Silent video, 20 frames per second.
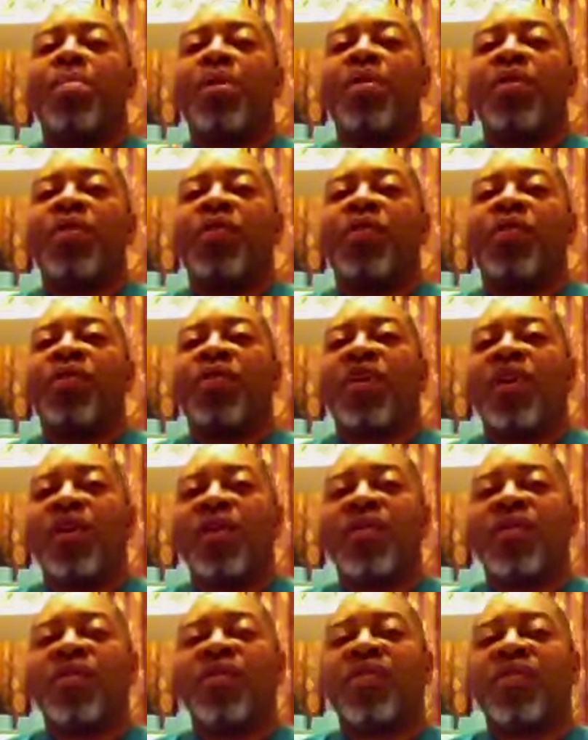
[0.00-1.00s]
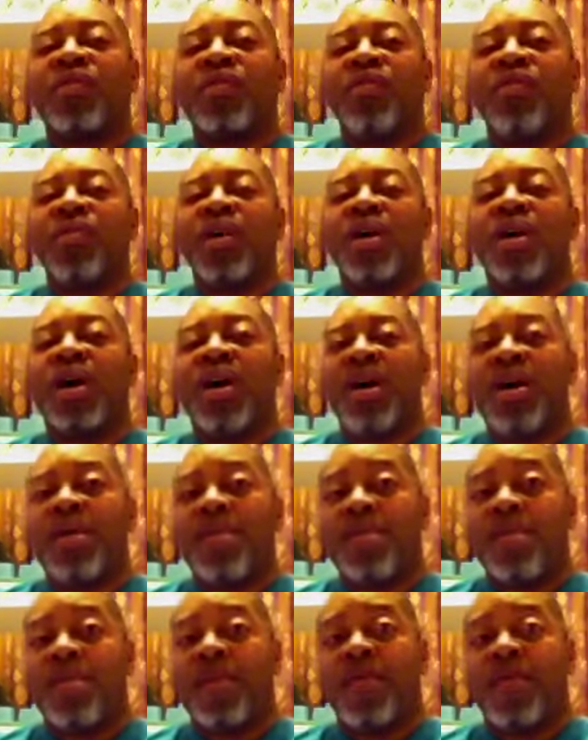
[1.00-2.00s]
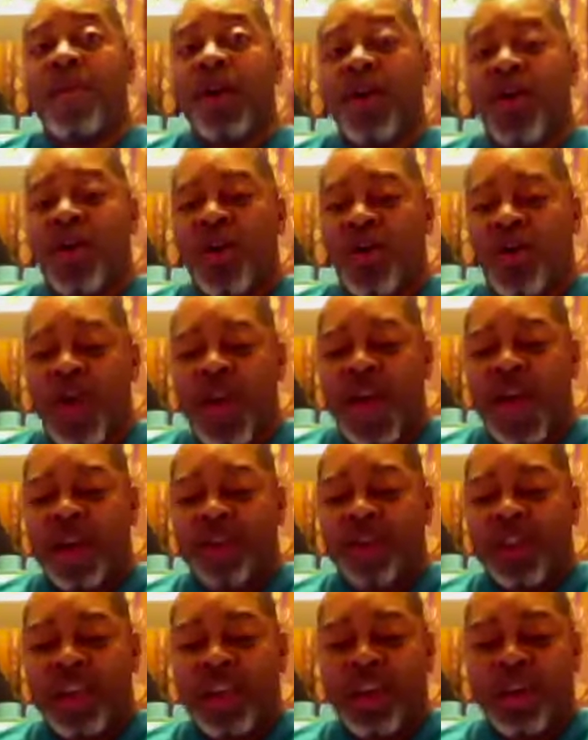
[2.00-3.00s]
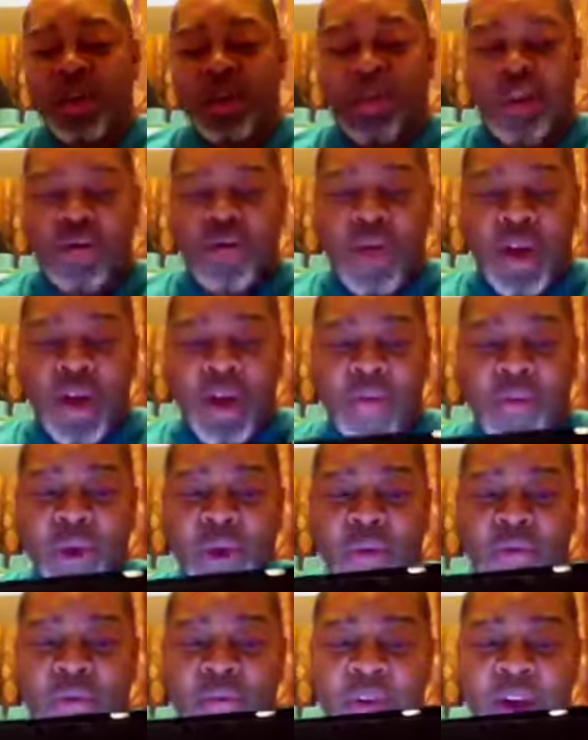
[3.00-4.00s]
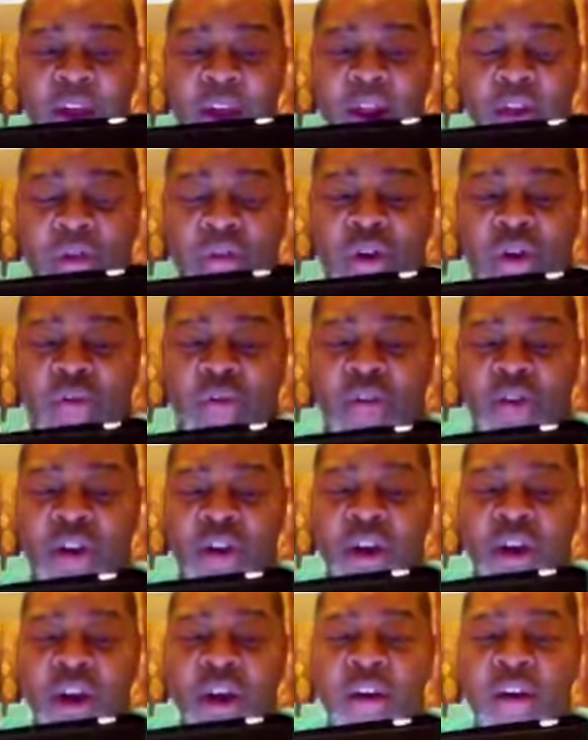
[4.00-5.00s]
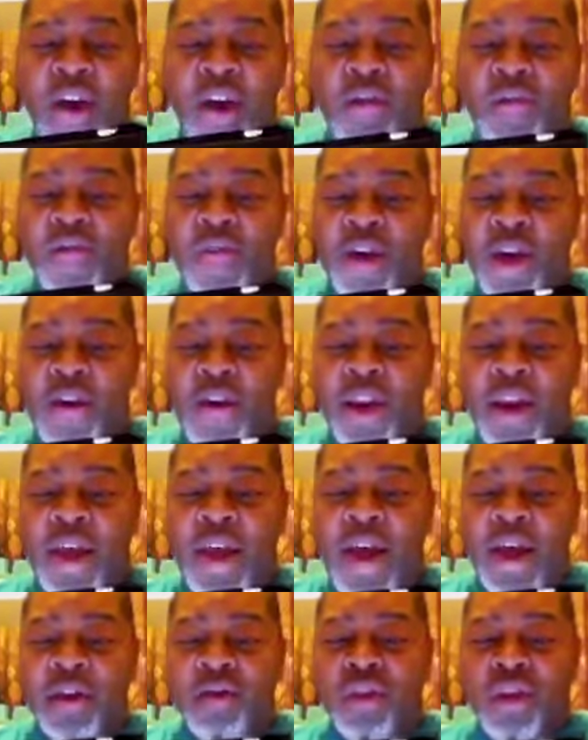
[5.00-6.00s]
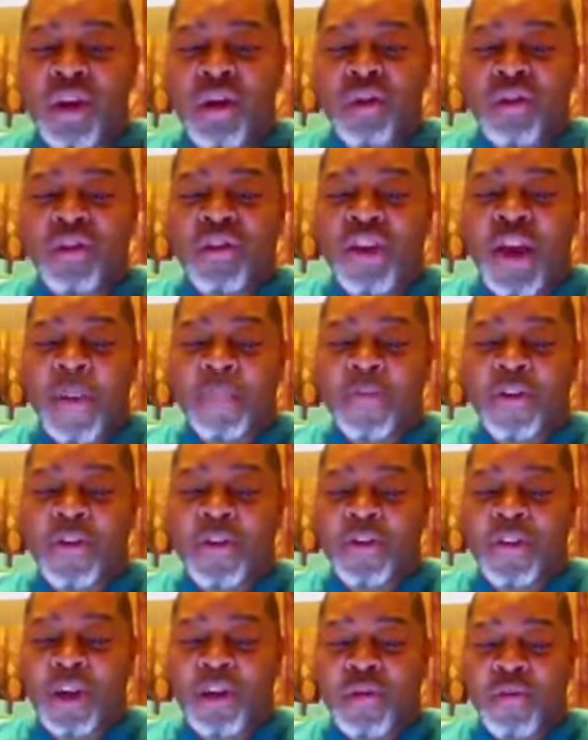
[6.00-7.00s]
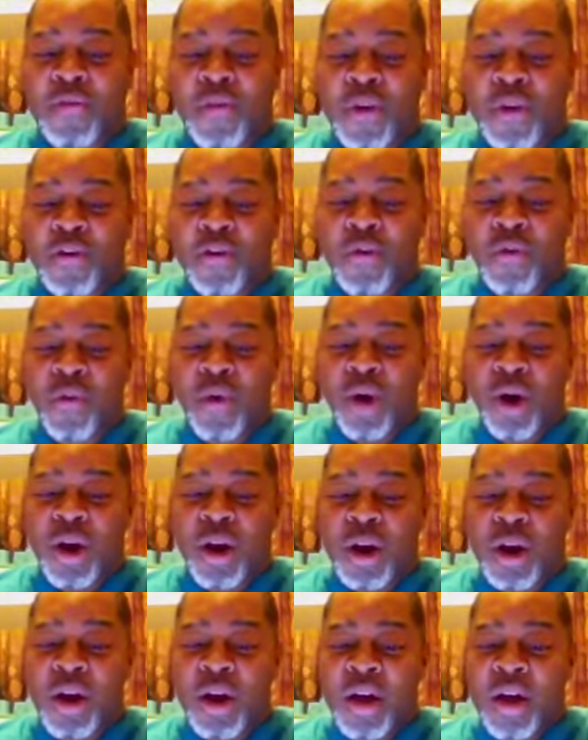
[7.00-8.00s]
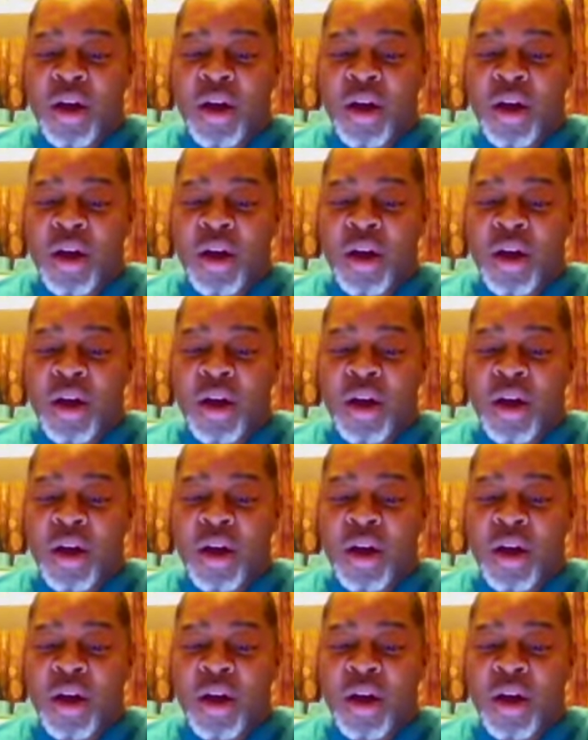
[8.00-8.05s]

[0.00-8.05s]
Moses goes to uh, Pharaoh. Actually, let's see if we, we can find that scripture. It's found in Exodus chapter six, verse one.